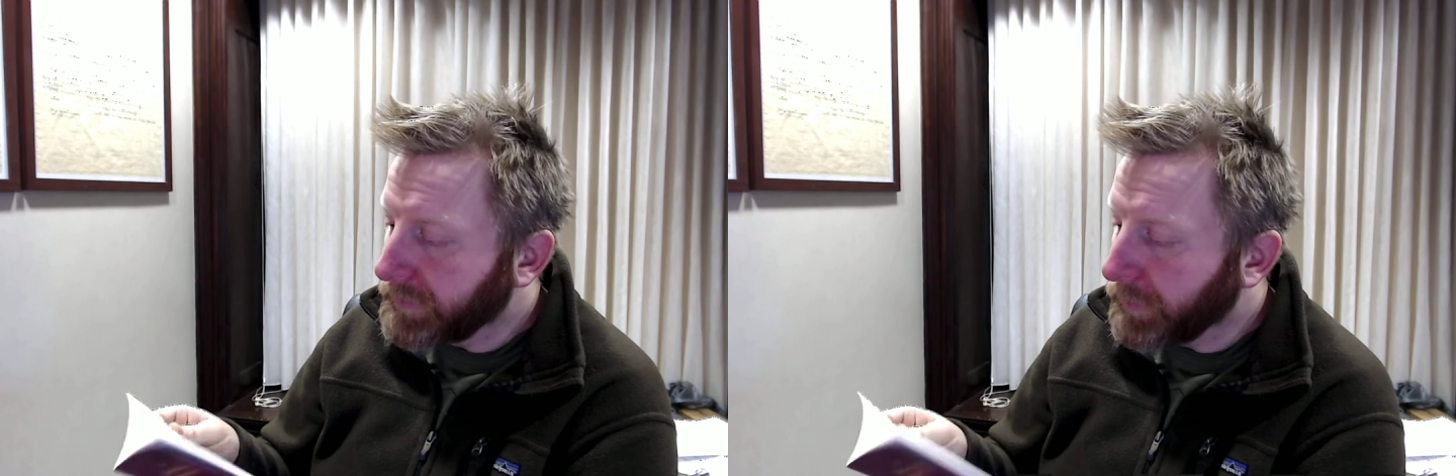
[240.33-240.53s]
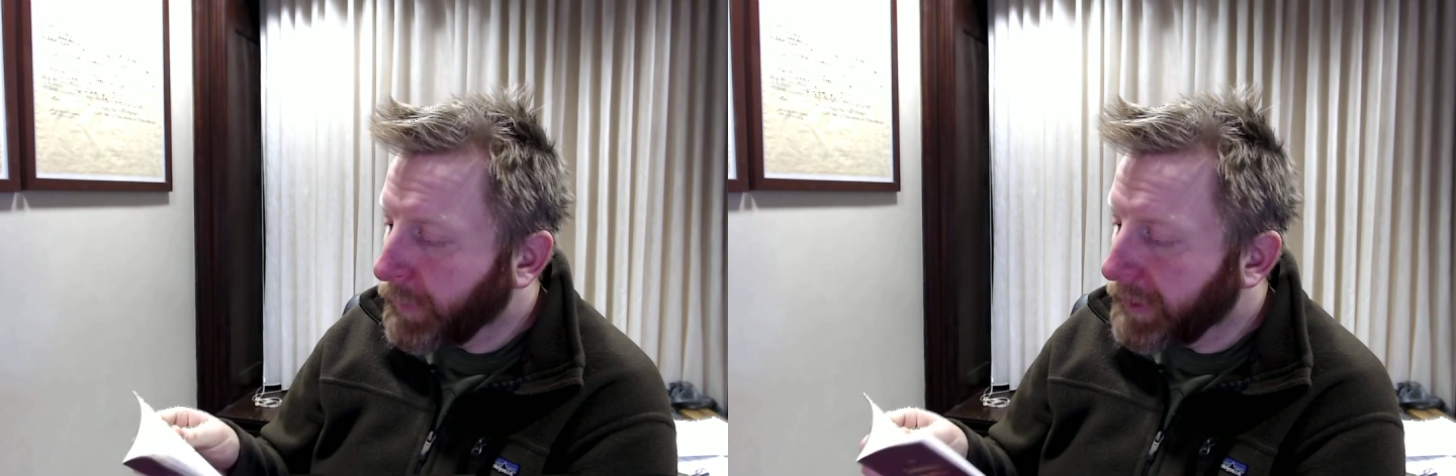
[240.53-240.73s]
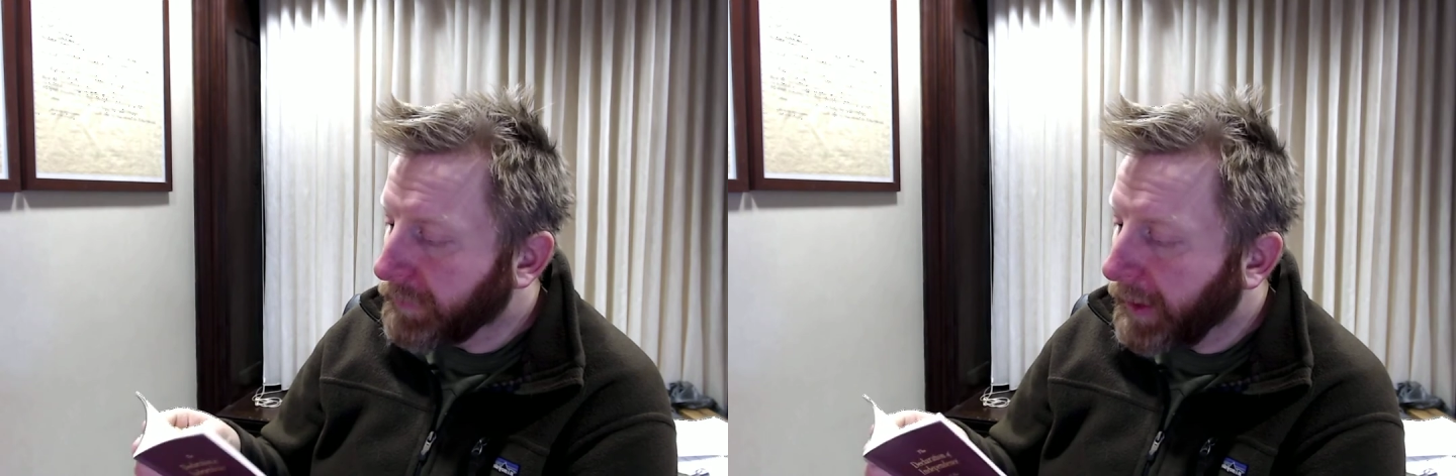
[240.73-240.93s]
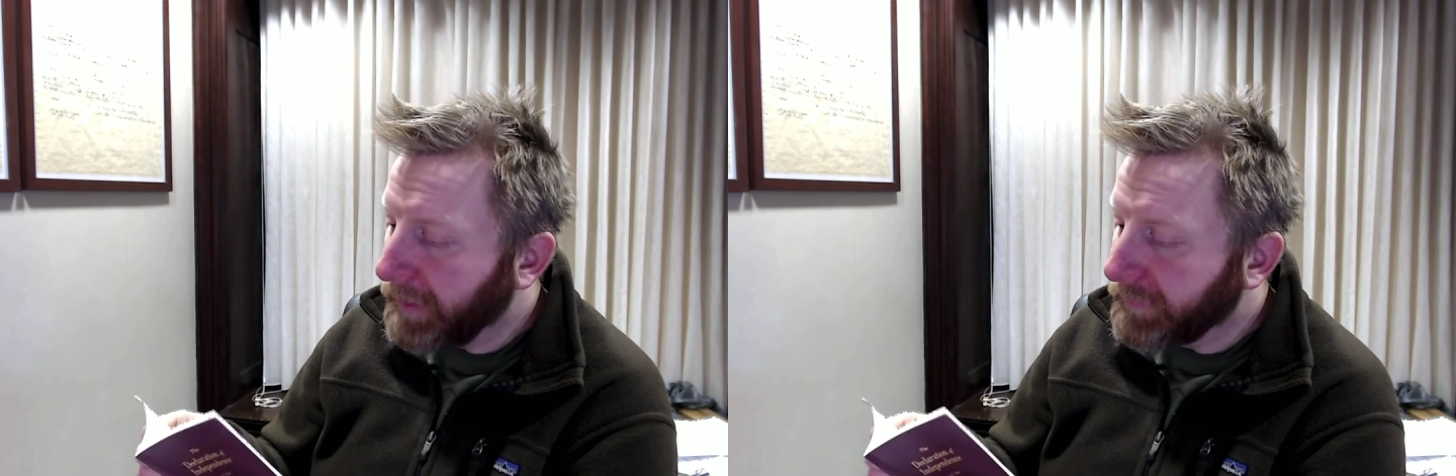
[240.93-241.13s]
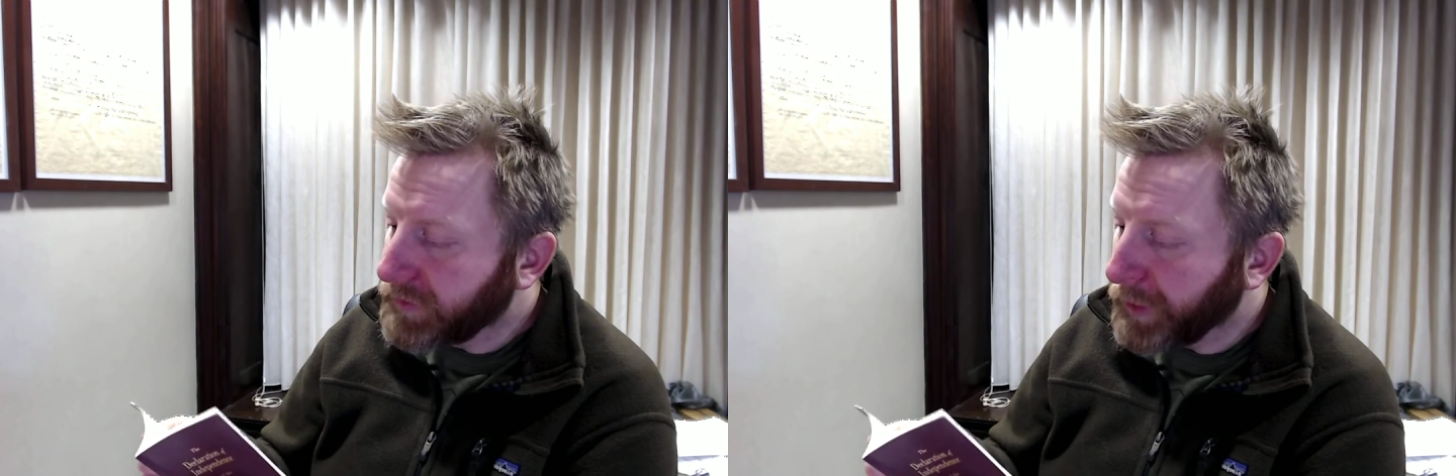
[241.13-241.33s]
the right
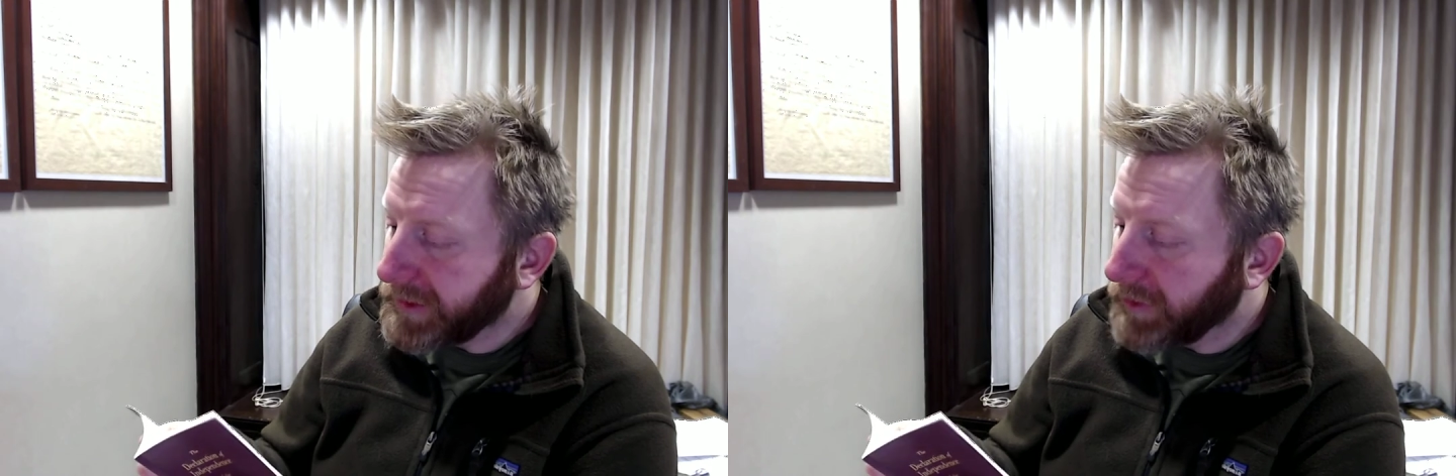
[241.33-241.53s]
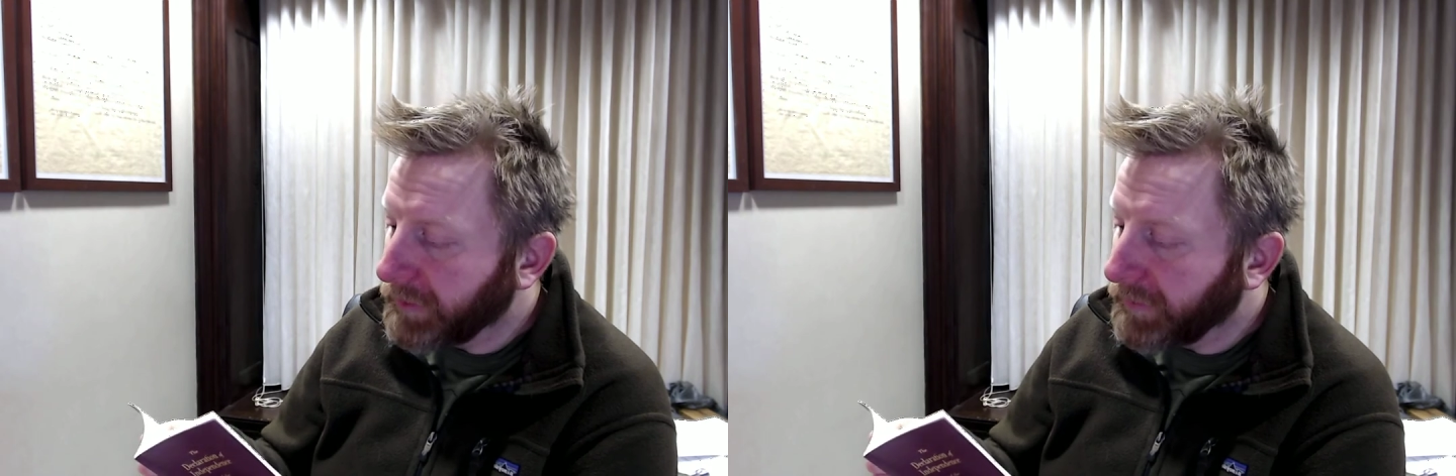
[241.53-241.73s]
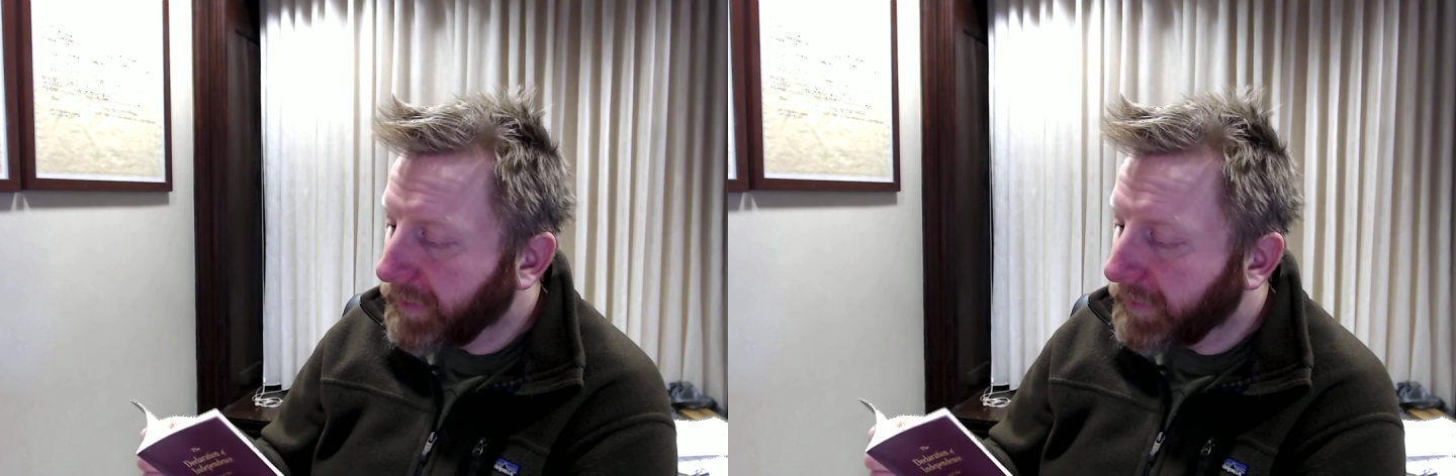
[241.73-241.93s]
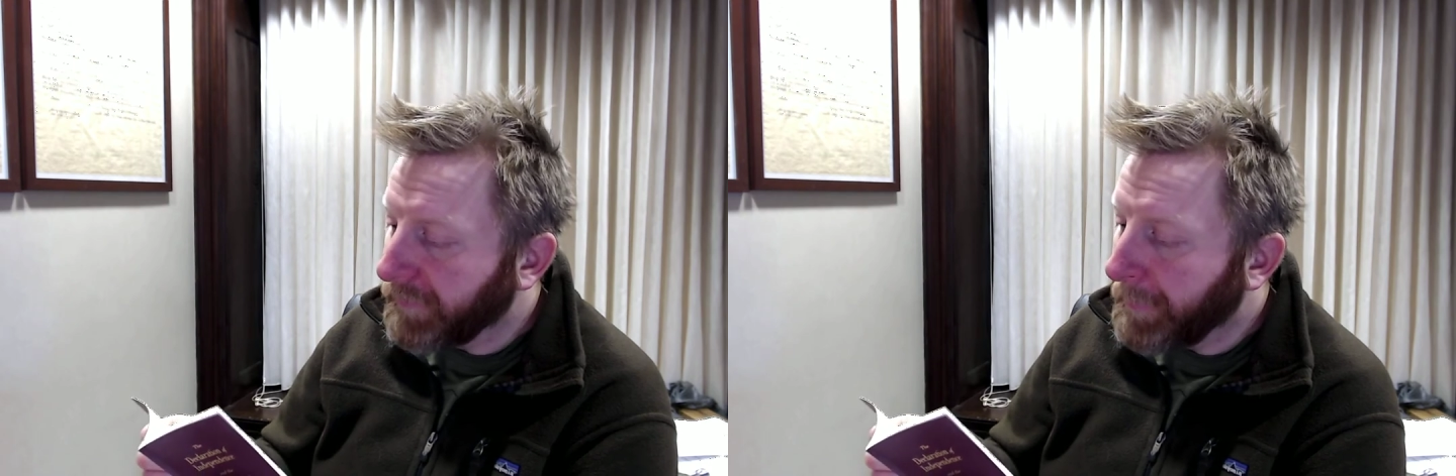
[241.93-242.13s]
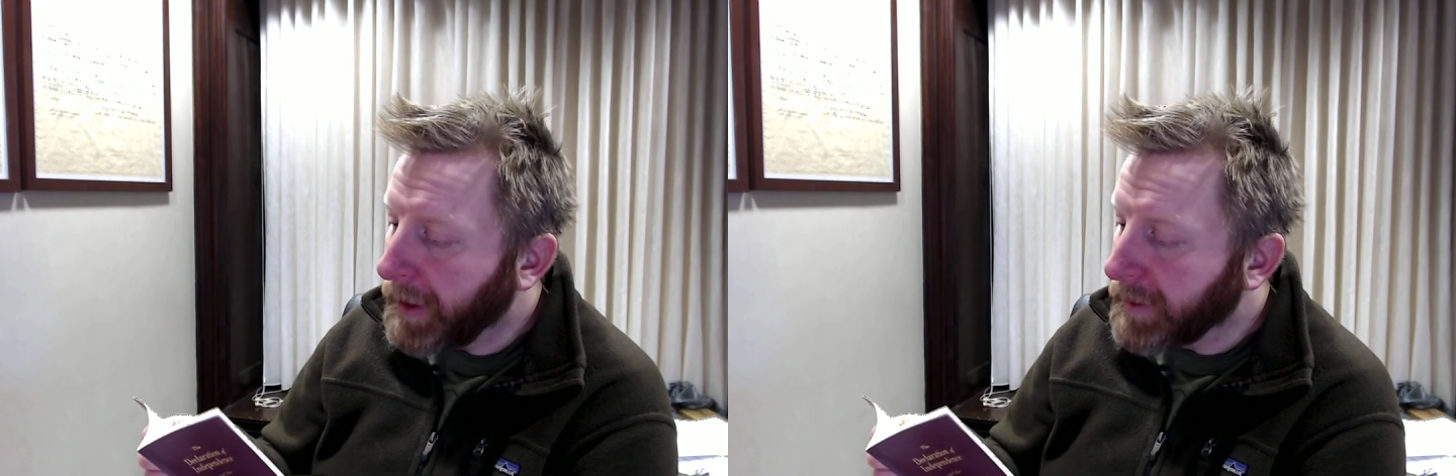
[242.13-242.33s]
of choice shall devolve
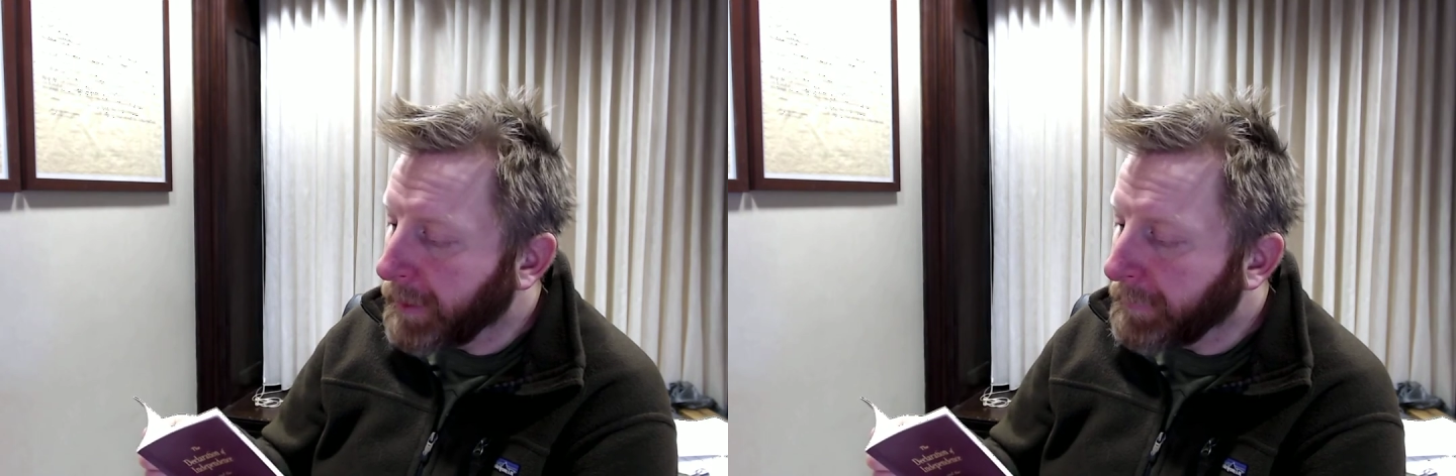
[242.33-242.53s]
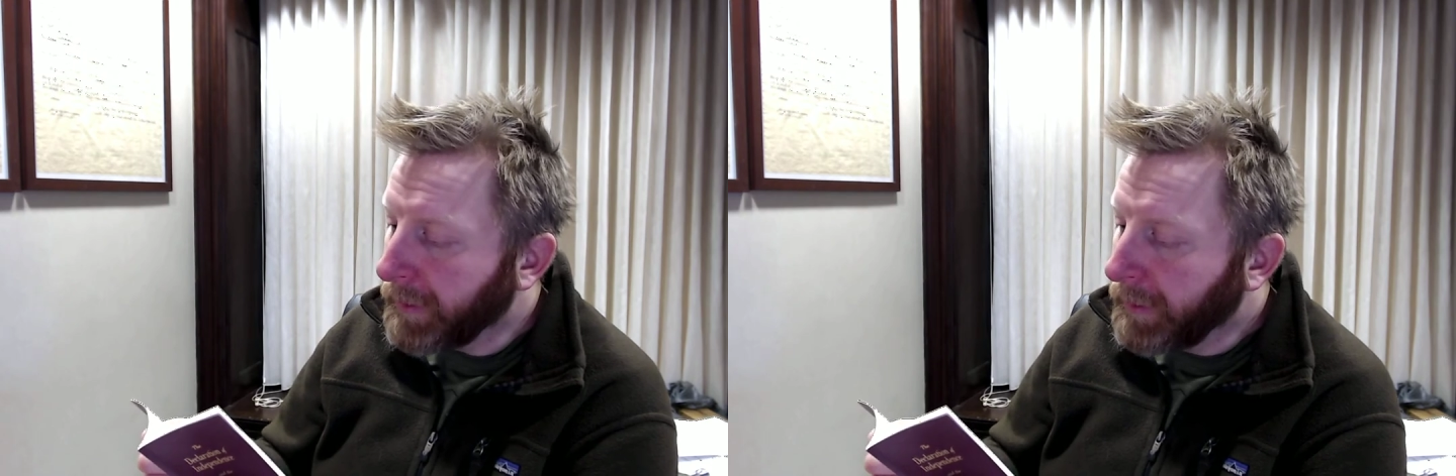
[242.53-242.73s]
upon them,